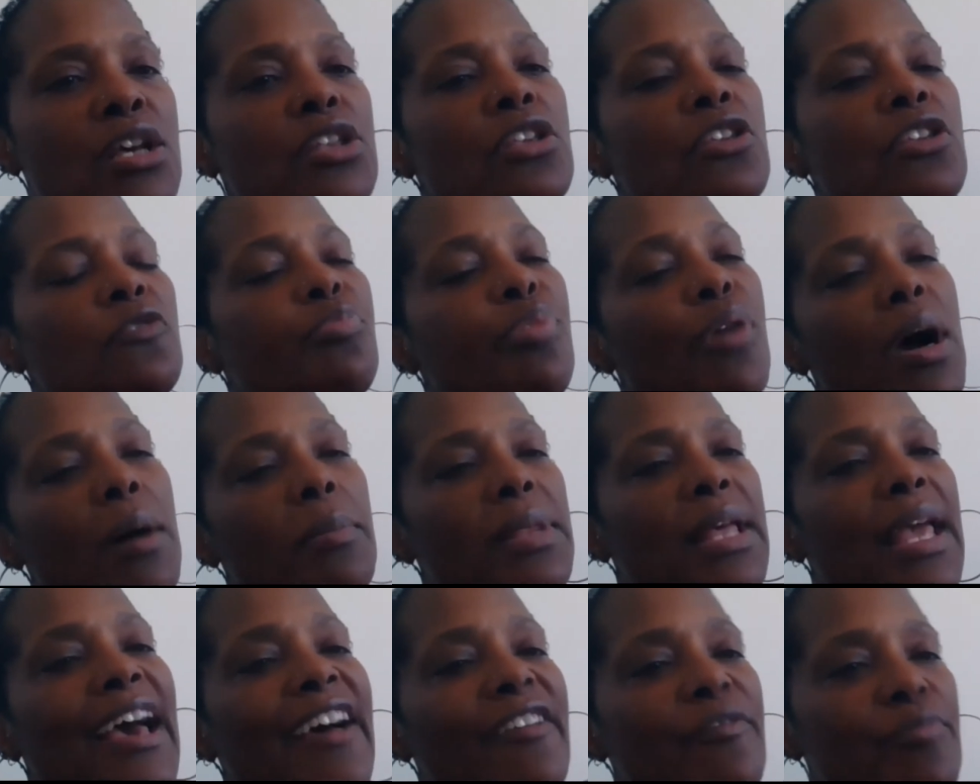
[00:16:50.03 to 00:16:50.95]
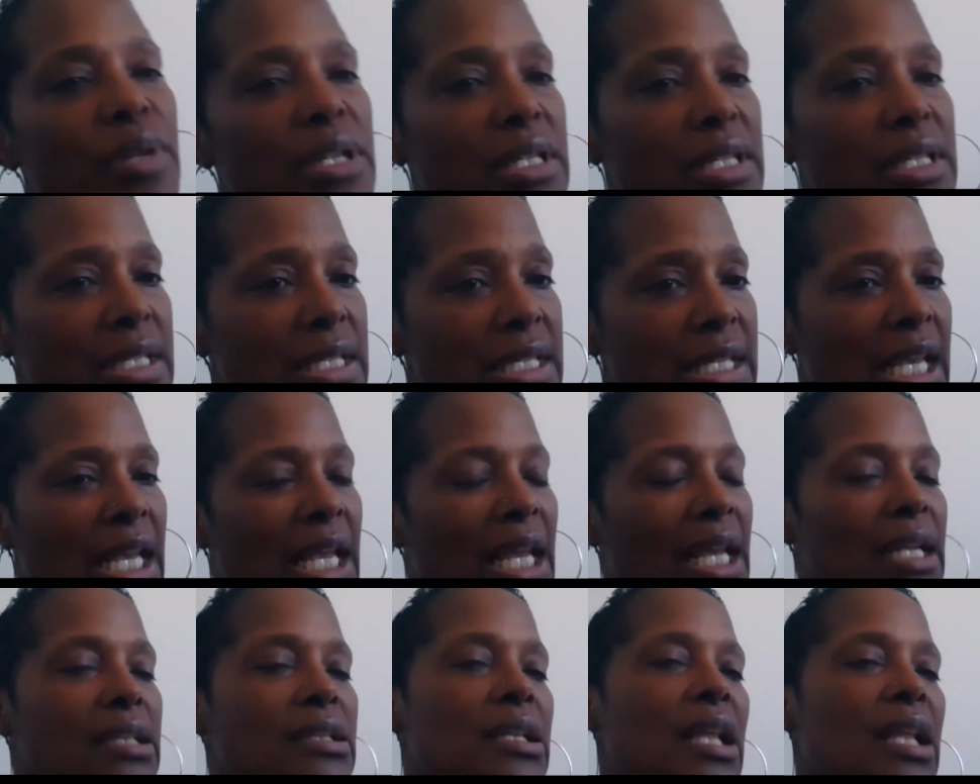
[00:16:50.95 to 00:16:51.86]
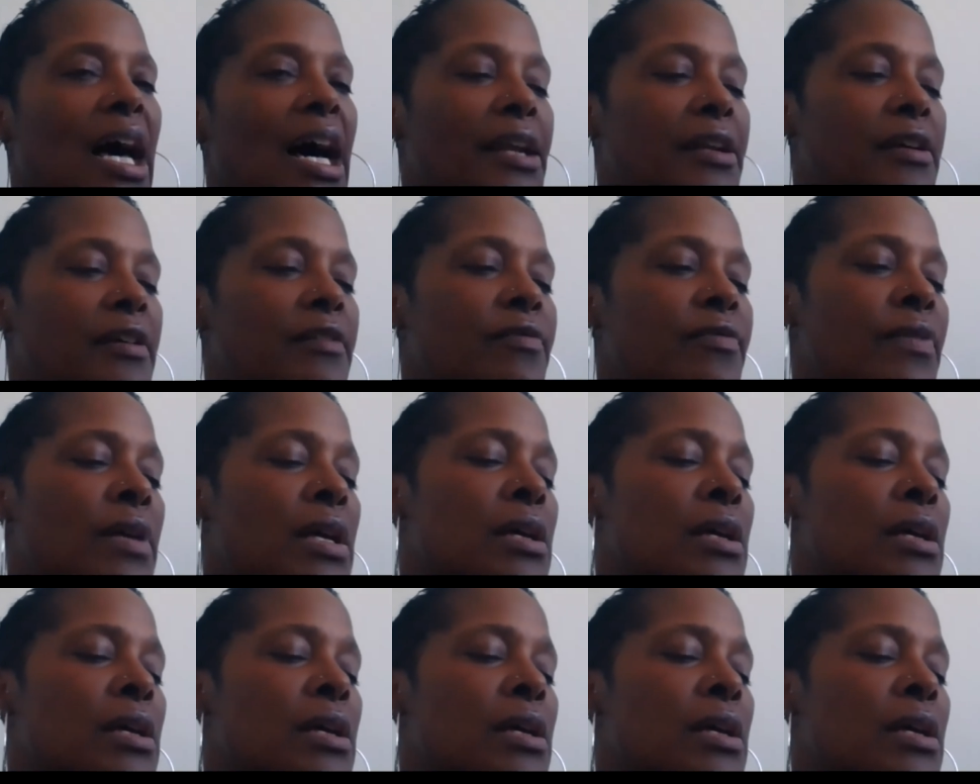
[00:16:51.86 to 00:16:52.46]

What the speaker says: you probably have been seeing a lot of